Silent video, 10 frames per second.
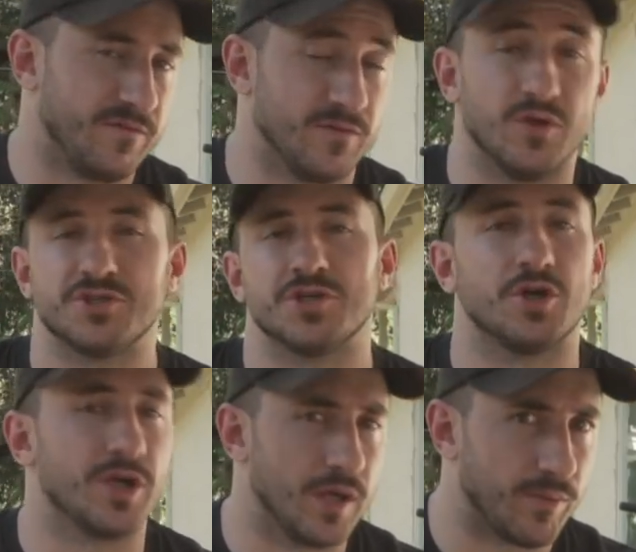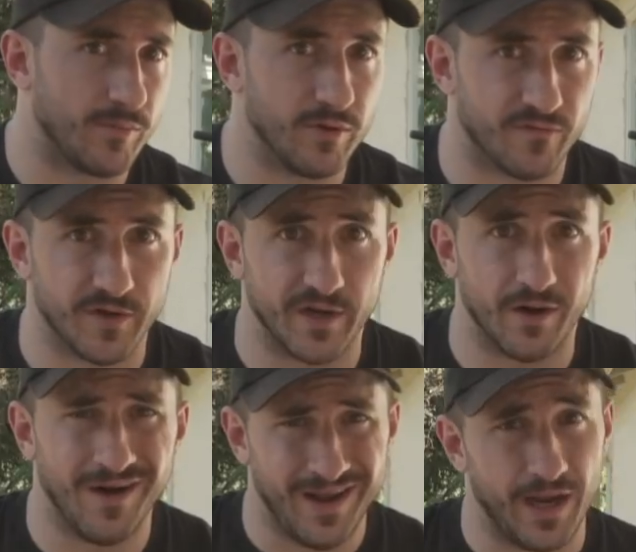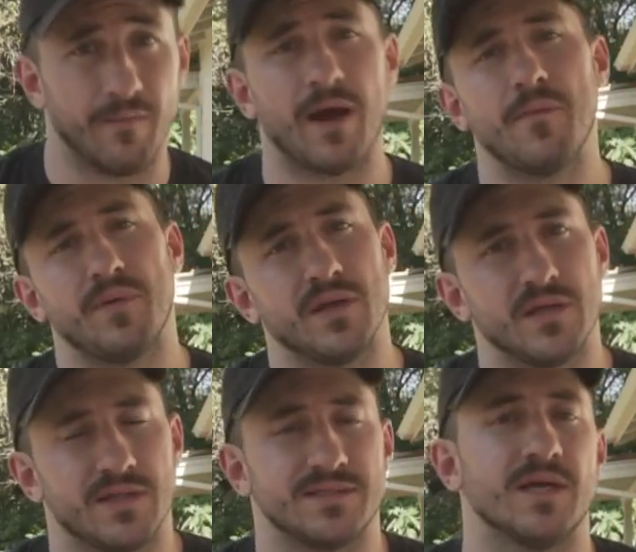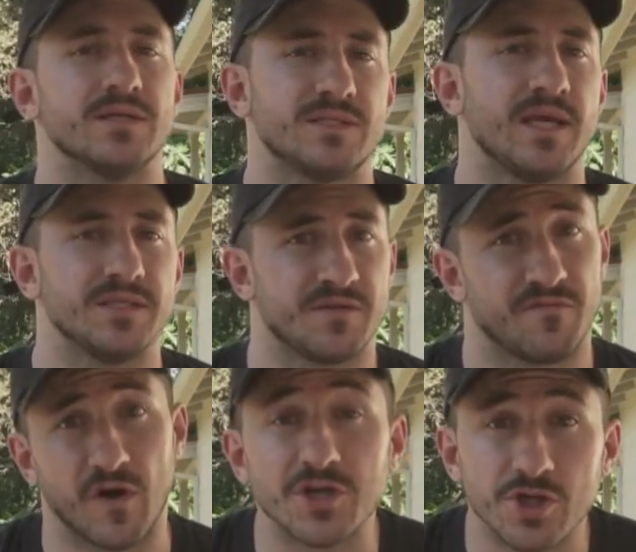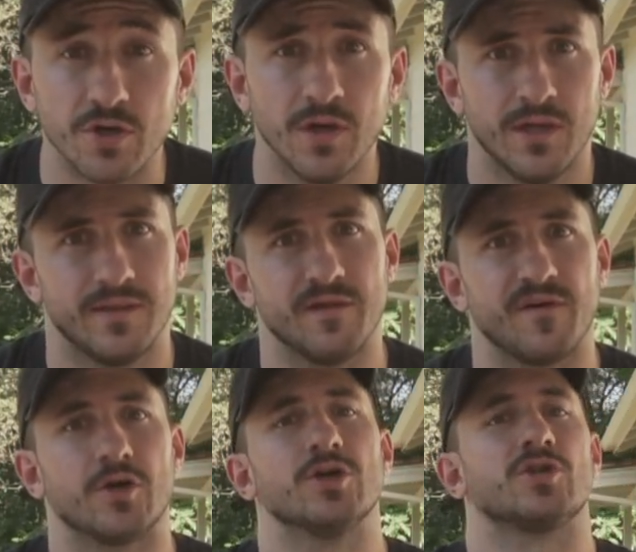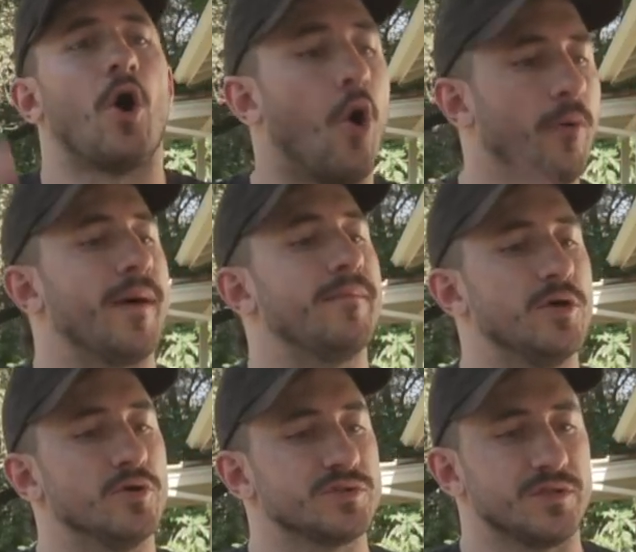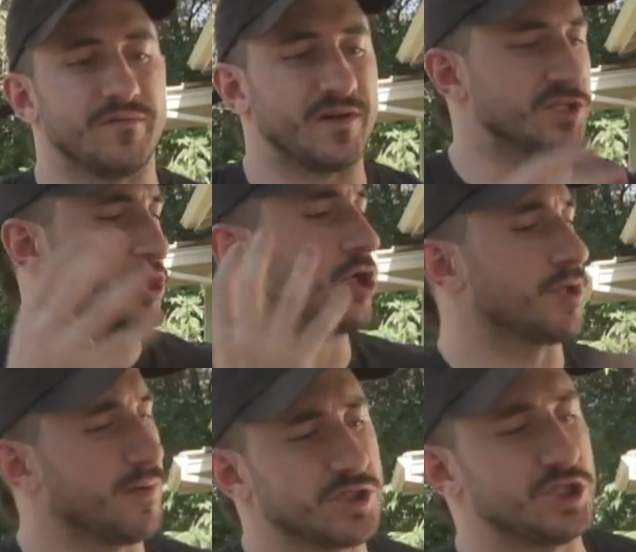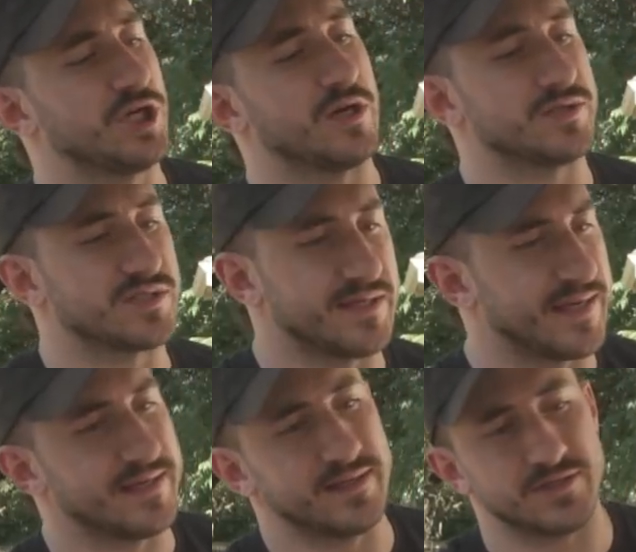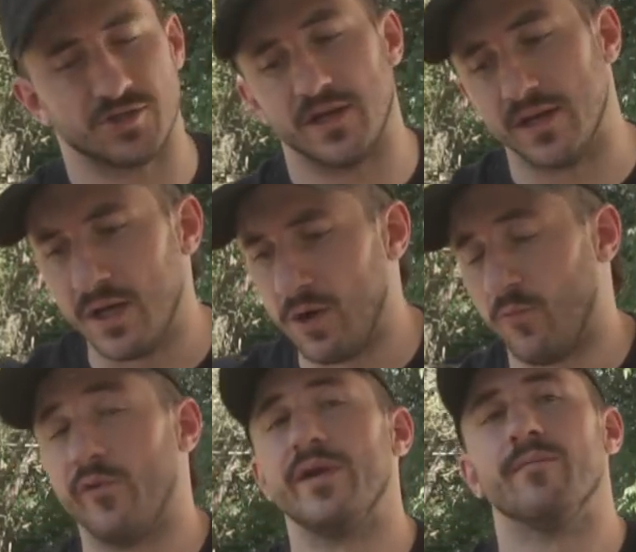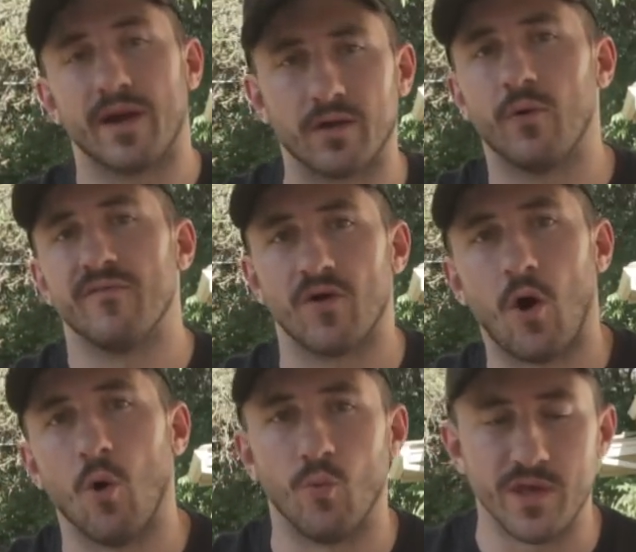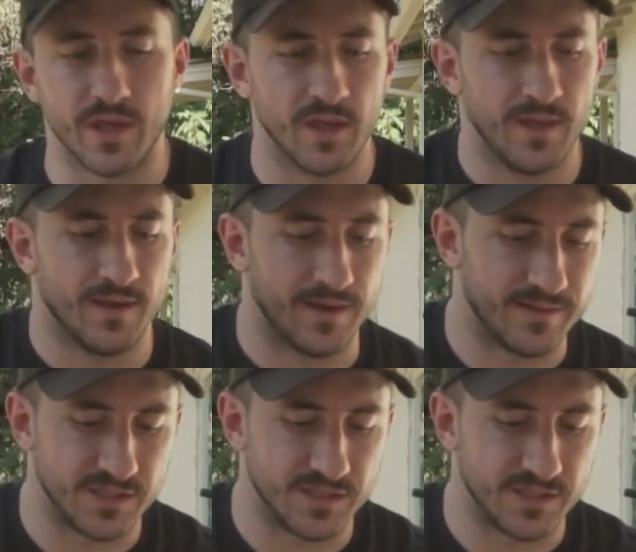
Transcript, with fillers: for lunch and cooking up a meal for dinner and in my opinion it does taste fresher than if i cooked all my meals you know if i just cooked a bunch of chicken on sunday and then tried to re-microwave it all week uh,